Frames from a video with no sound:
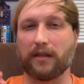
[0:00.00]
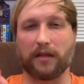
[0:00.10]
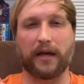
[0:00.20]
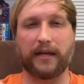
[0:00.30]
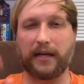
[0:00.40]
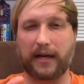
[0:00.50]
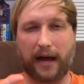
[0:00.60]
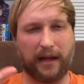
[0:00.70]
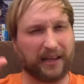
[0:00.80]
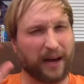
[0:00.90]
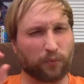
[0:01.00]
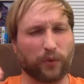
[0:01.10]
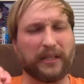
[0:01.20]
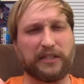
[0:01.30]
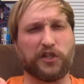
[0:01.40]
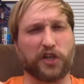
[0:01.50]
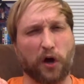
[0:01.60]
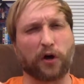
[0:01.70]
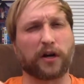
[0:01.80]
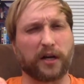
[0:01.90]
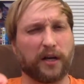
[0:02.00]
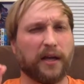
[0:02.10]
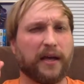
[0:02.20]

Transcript: the lighting got it got really dark,